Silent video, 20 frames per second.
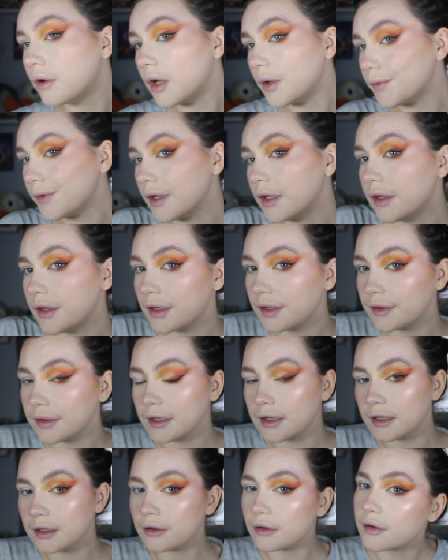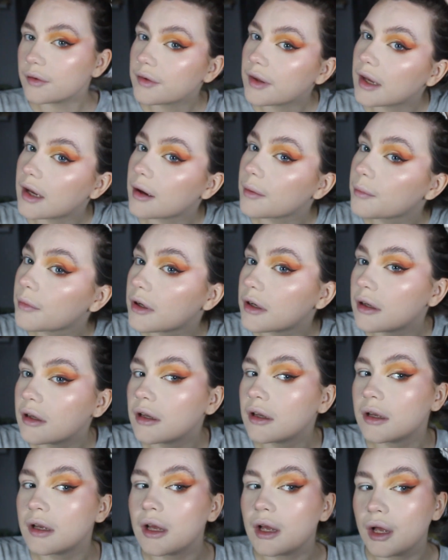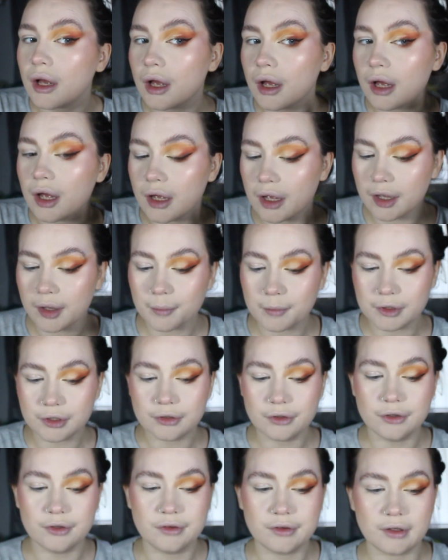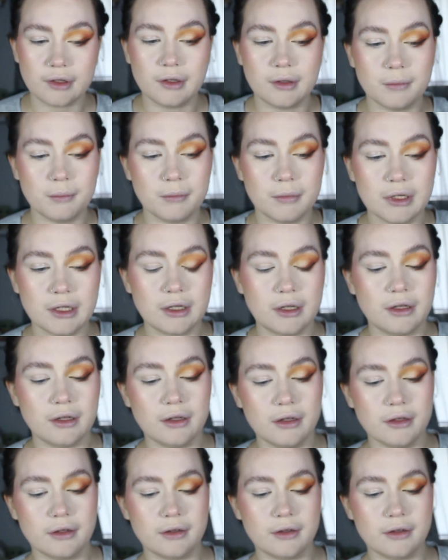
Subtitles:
I've done this eye off camera using my